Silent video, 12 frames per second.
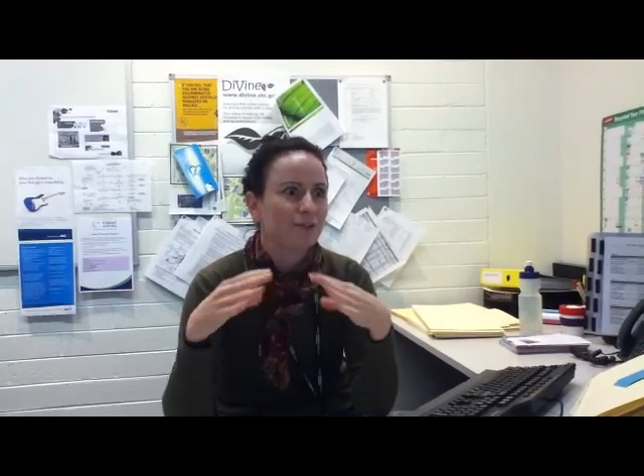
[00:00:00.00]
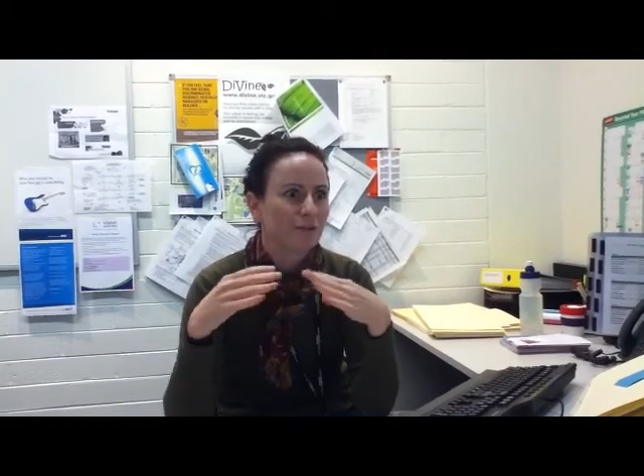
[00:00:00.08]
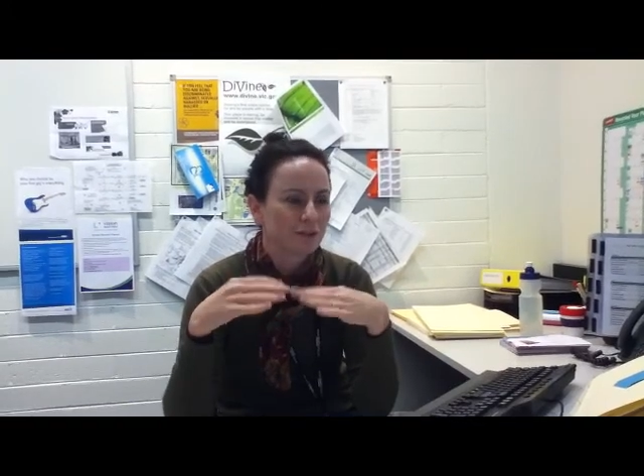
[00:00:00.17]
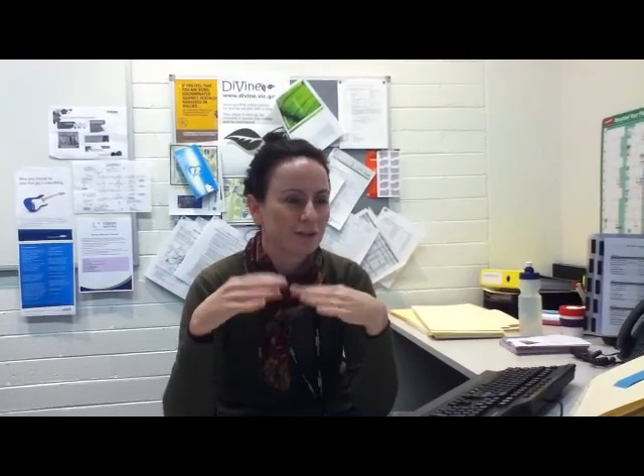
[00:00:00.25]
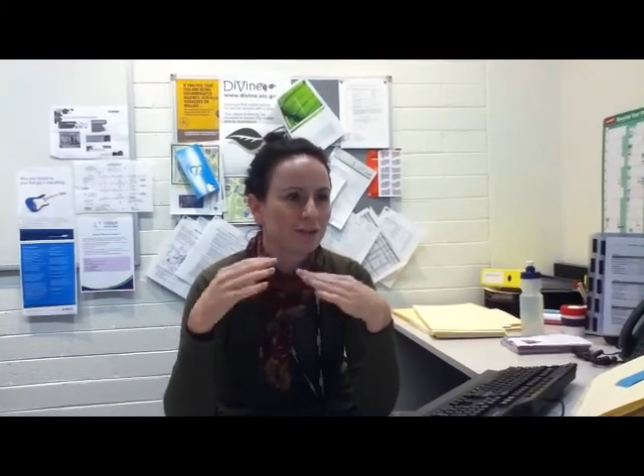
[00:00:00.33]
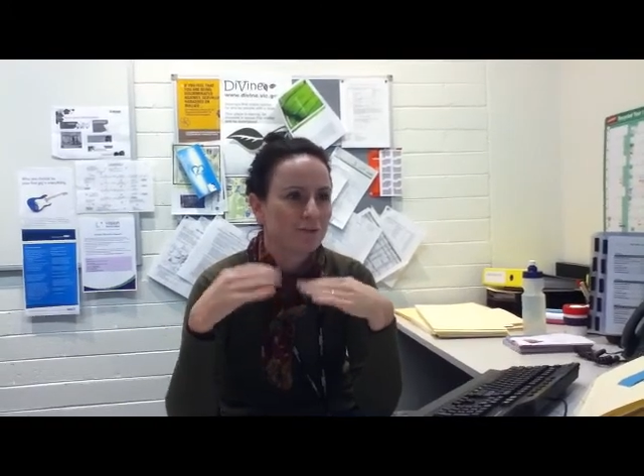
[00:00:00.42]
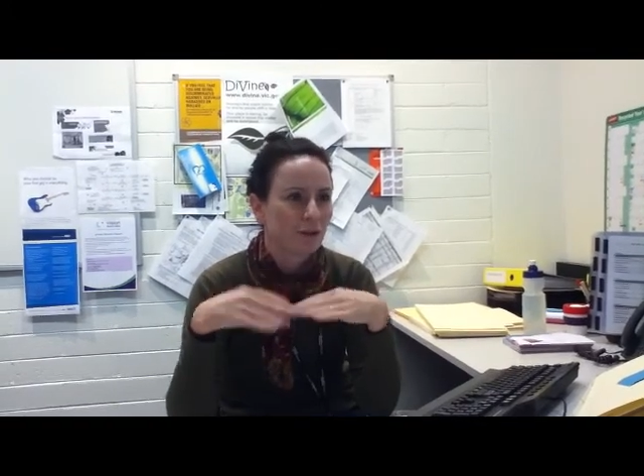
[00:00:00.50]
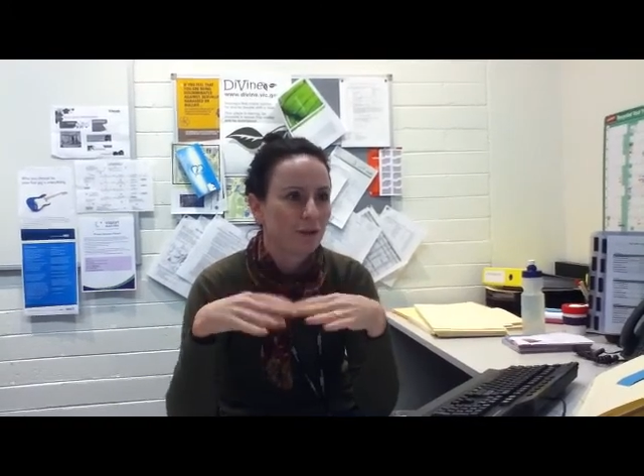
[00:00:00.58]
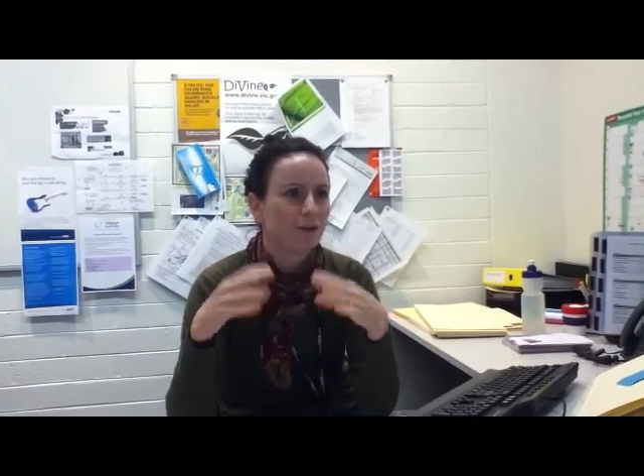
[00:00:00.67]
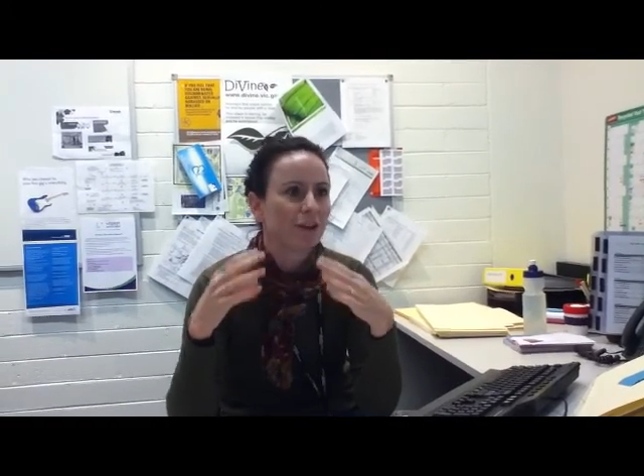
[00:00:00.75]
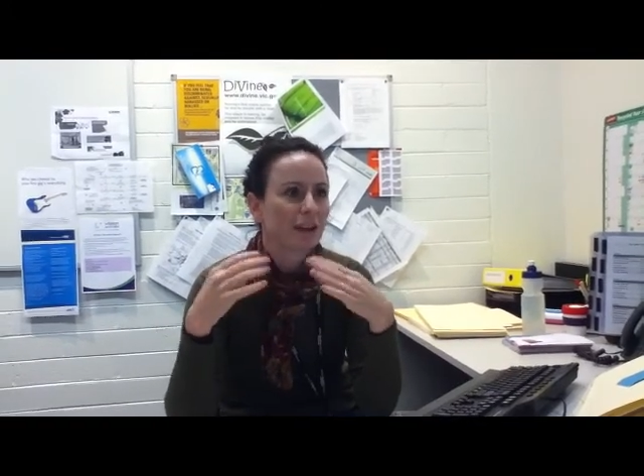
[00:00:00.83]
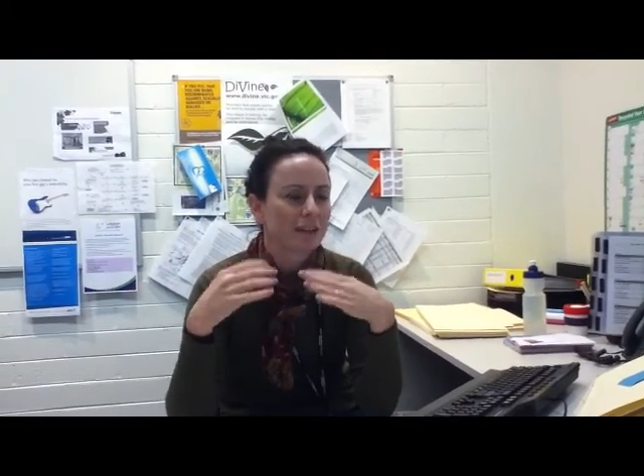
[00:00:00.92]
Officer's
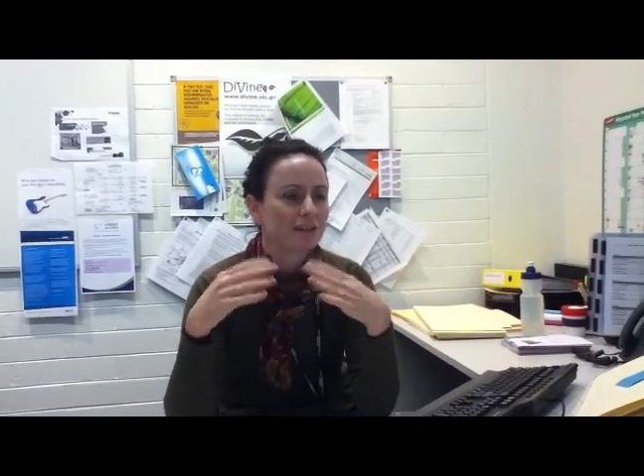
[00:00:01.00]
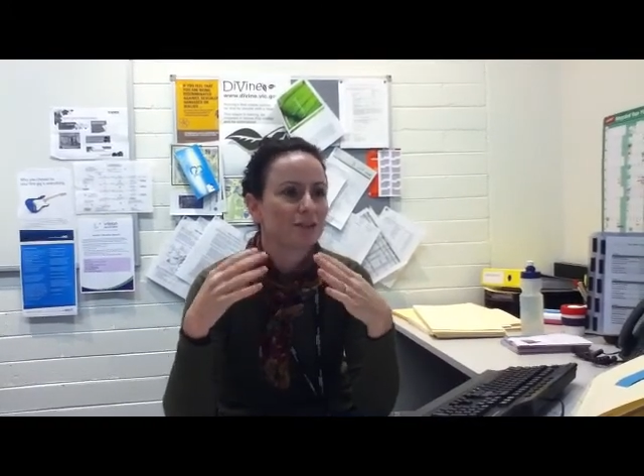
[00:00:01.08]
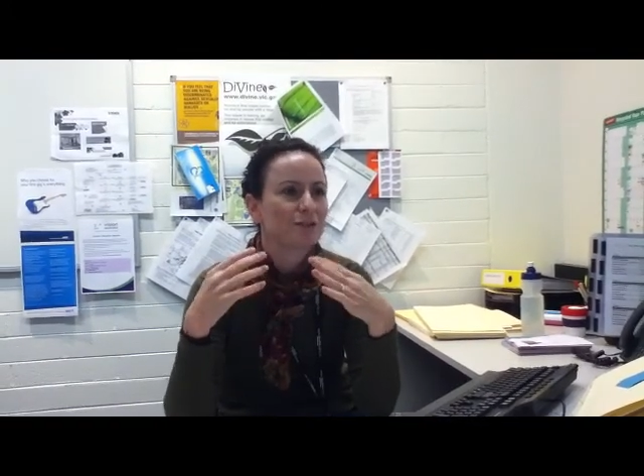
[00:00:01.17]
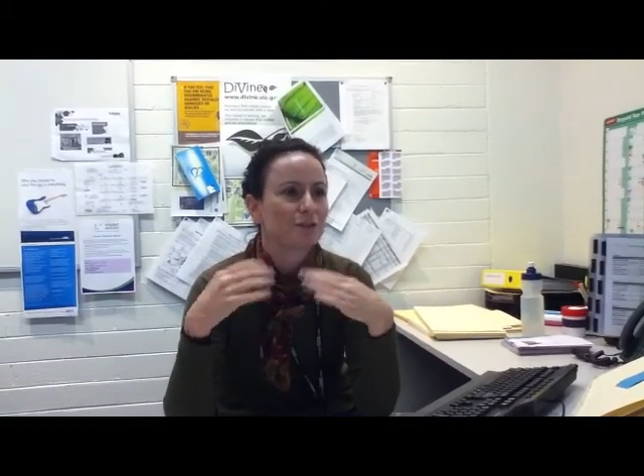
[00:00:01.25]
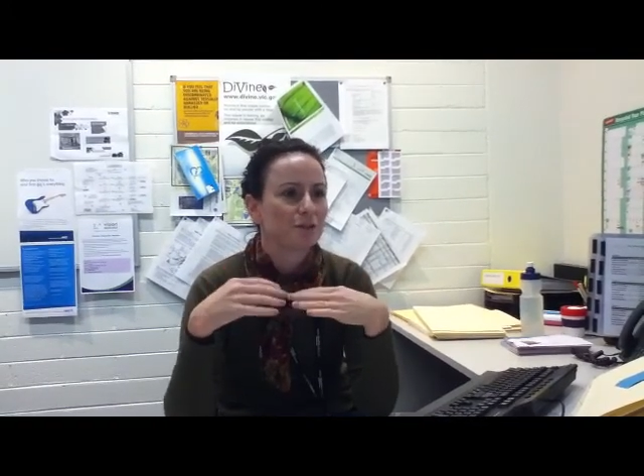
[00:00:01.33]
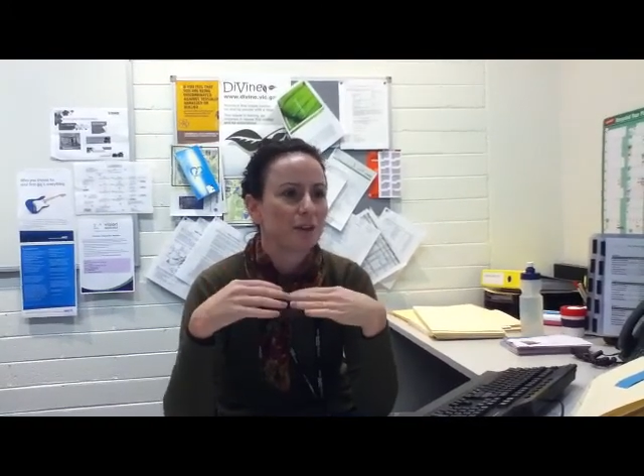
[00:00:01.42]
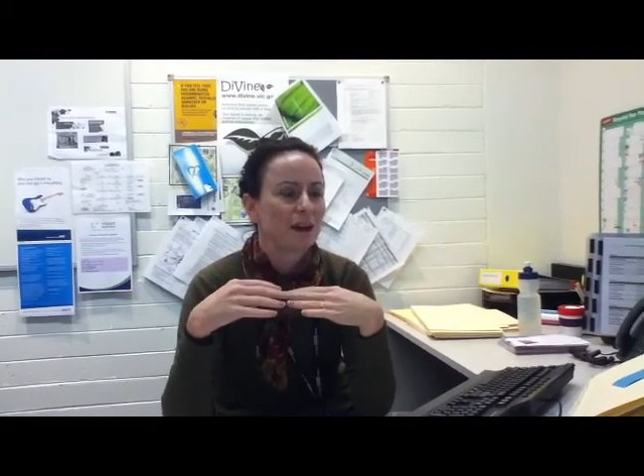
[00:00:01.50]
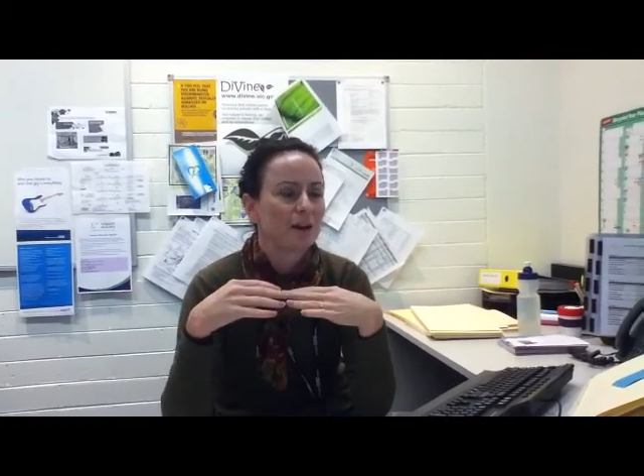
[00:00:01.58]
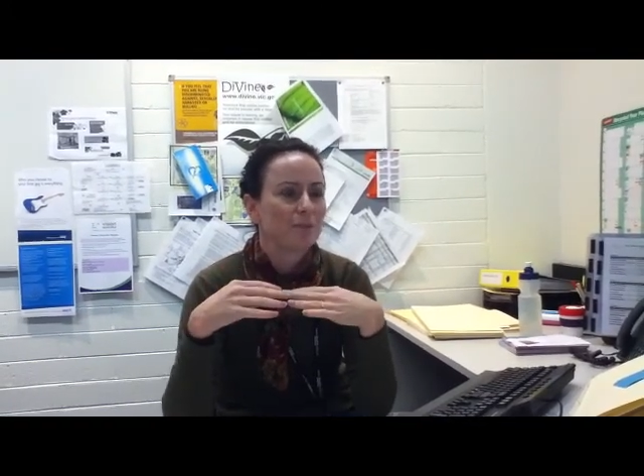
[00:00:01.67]
role, I guess, to